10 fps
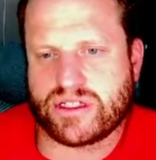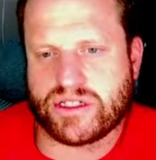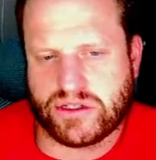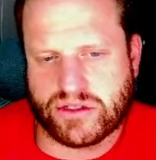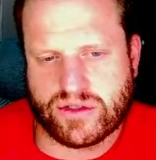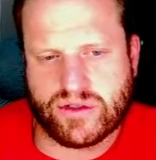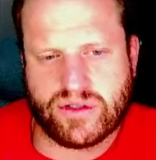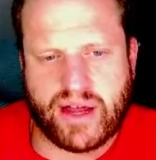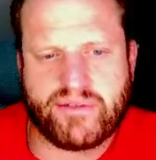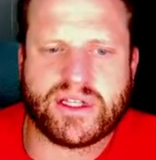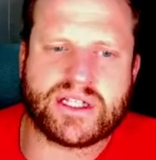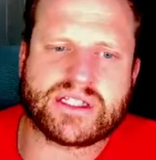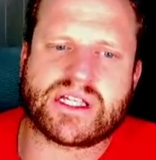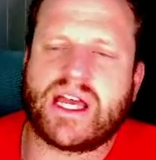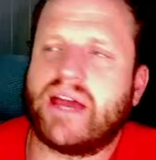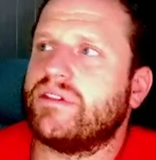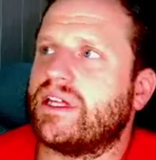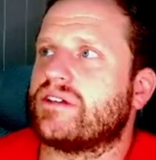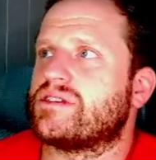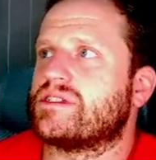too. Everything
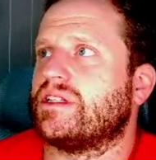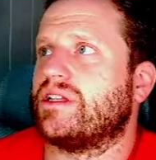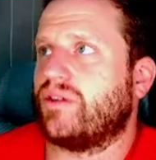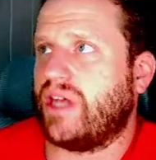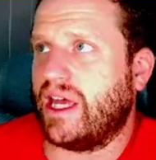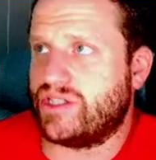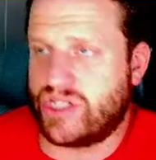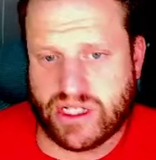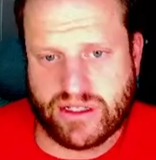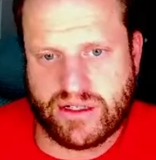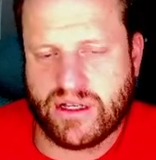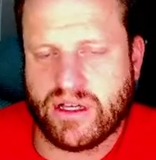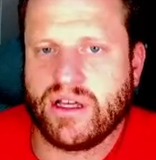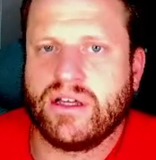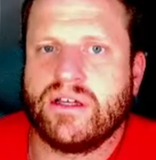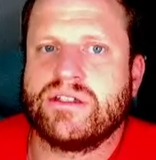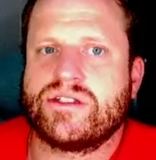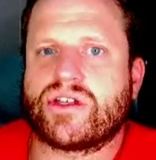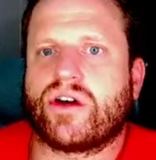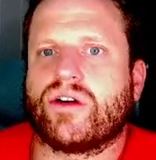else is the location.
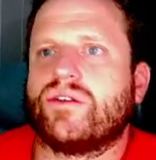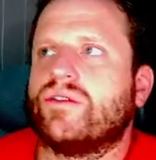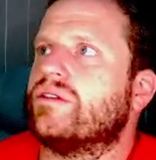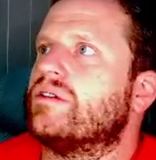So,